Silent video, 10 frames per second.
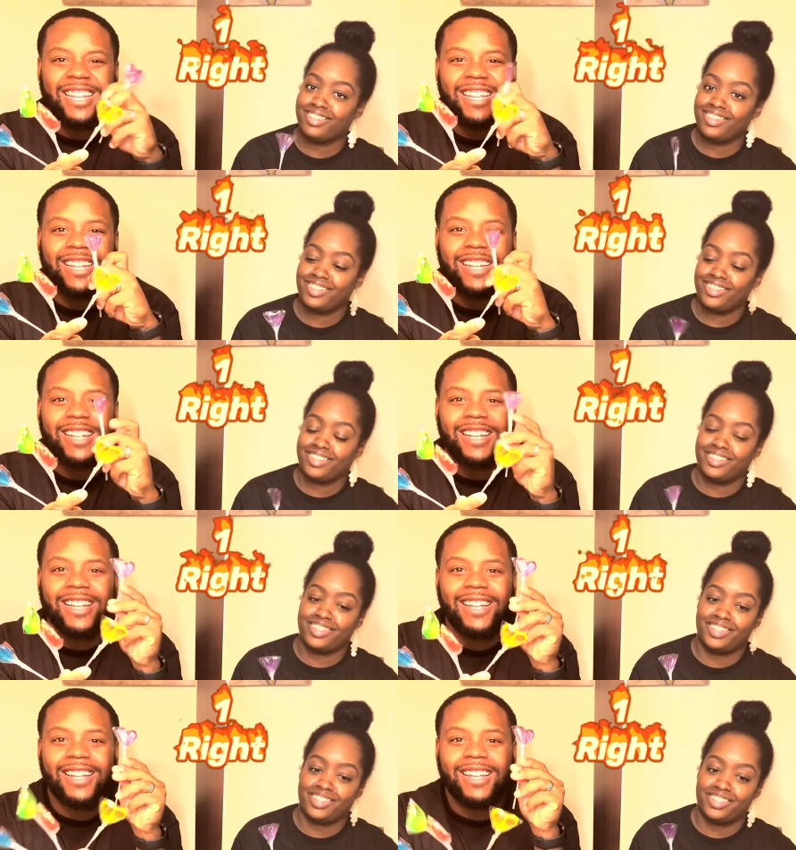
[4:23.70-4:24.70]

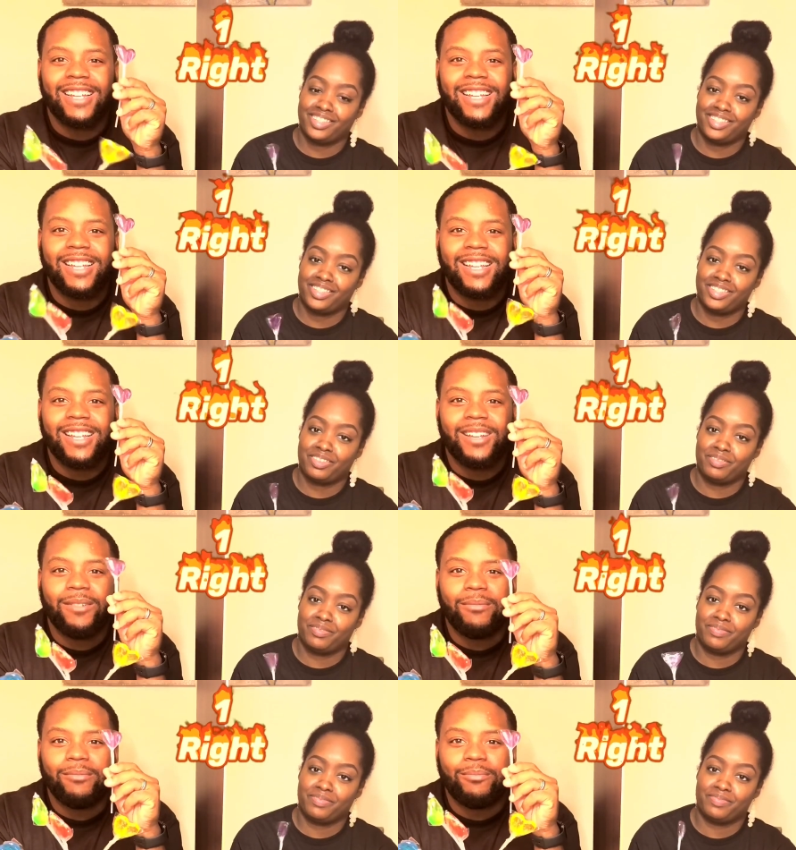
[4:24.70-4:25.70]
Nothing is said.